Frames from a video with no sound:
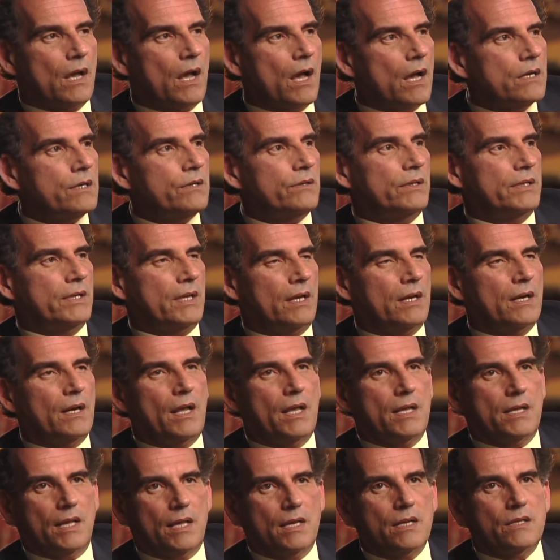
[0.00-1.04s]
utterly
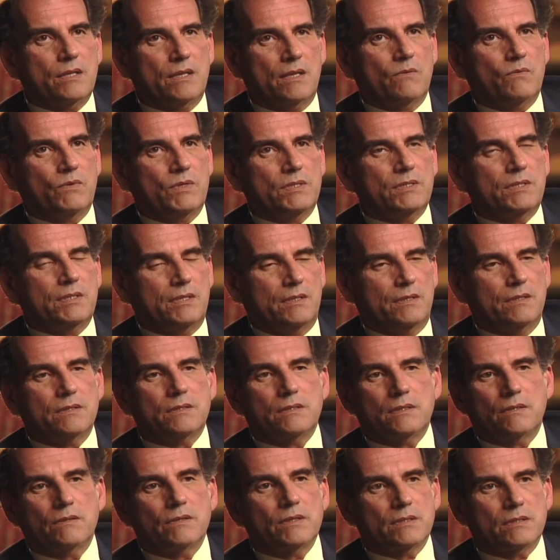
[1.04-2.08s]
unlike anything we see in the
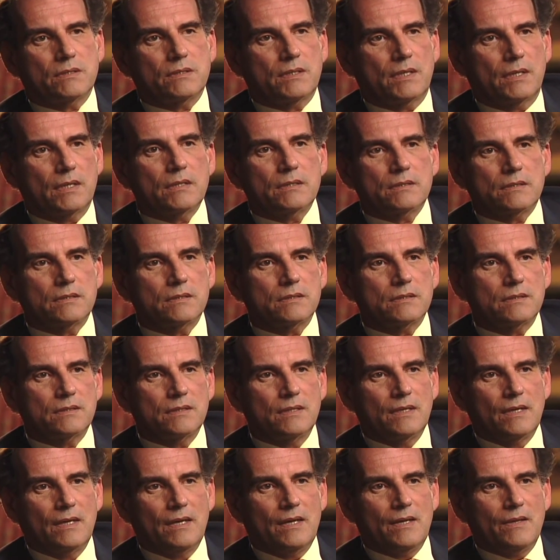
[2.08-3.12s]
serious sciences.
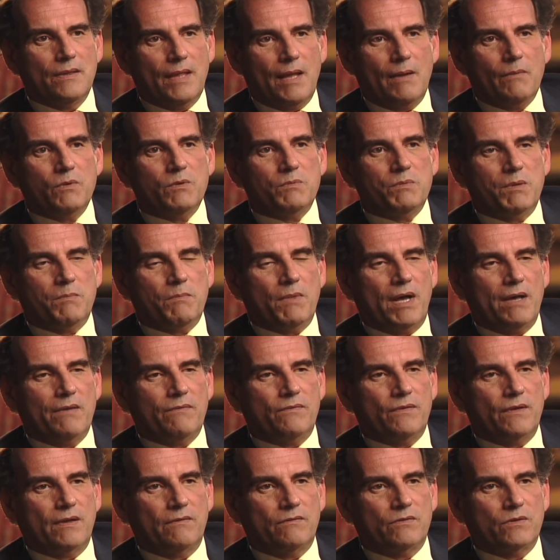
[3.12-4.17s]
That would be my
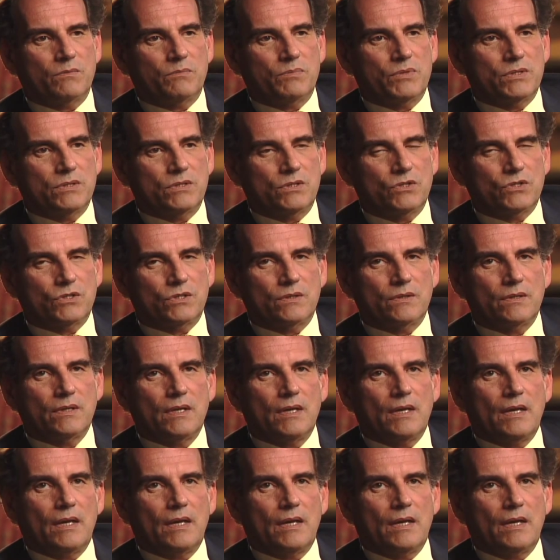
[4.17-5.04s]
favorite position.